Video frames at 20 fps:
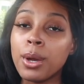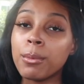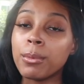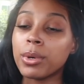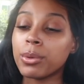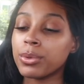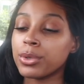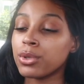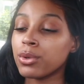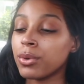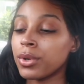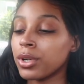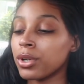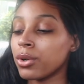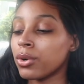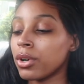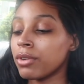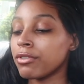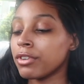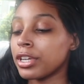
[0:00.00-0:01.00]
But we do want to
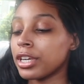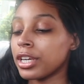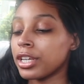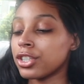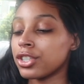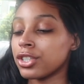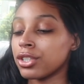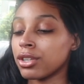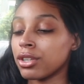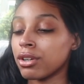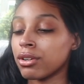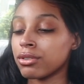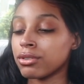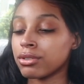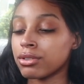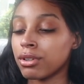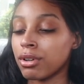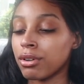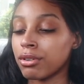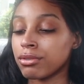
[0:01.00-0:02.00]
go on vacation though,
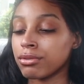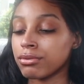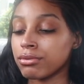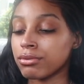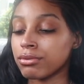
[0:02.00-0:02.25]
so.